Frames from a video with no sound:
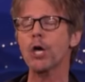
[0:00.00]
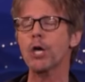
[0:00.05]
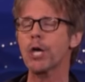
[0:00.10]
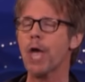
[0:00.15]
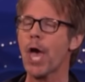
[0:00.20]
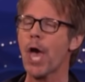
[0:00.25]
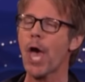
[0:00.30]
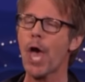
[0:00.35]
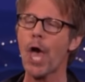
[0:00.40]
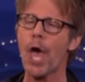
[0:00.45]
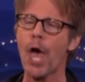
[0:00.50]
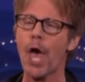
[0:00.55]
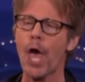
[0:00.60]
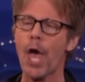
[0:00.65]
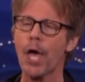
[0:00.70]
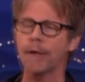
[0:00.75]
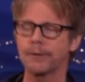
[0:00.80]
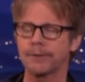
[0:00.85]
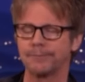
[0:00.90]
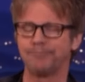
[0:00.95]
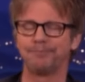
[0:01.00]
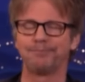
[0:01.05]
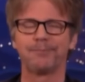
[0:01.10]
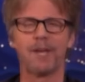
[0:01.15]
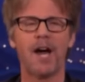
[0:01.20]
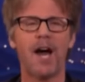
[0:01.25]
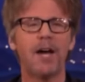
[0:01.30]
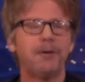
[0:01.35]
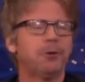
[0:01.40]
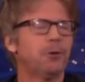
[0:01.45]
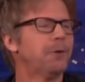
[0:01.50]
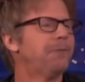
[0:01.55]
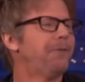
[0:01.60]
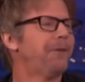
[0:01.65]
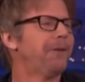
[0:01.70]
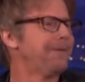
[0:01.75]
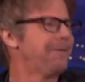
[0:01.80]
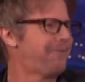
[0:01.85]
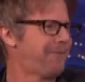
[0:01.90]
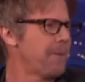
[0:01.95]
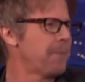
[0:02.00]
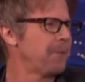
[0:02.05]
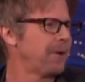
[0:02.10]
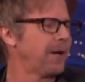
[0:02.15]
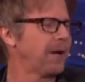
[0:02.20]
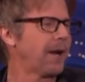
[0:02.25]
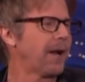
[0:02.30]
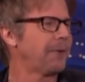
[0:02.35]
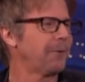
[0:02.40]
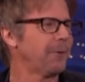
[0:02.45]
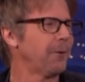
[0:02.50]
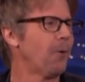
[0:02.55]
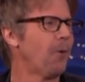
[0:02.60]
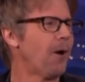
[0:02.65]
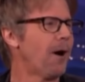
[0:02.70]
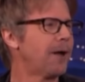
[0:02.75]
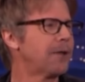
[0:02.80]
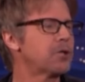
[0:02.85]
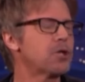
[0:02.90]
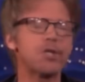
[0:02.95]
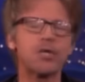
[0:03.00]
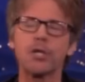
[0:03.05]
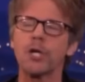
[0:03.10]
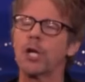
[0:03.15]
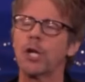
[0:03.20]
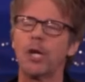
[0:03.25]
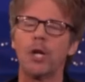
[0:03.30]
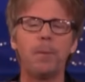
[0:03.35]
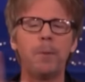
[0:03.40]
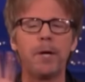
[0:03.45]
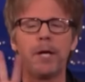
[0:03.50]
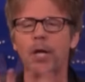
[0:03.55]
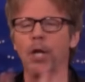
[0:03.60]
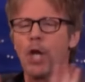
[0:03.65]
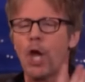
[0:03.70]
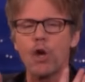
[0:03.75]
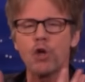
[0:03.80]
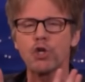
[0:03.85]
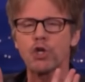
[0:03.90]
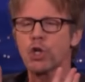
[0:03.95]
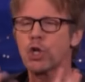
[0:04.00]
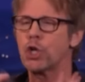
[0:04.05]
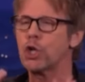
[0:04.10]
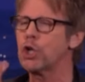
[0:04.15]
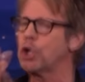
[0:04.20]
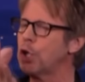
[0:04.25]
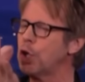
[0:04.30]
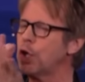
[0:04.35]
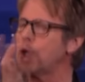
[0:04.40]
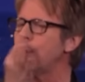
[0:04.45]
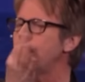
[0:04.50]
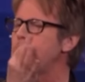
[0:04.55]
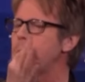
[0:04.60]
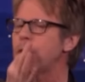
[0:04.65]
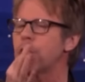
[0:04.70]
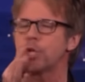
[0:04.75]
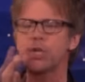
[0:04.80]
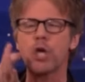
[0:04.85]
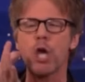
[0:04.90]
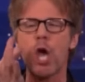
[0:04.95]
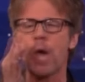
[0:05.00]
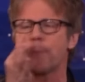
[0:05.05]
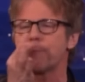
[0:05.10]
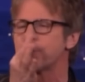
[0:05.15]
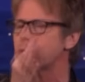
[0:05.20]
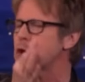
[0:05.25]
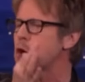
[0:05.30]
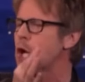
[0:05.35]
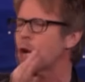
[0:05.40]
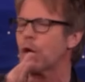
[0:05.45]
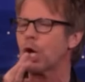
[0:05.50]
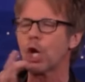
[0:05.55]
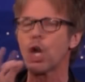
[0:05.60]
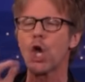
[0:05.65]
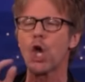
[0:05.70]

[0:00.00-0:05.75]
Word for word: okay. Now I do them very feminine. I don't know why. Well, Just yeah, a you... little bit of lotion, a little bit of chapstick.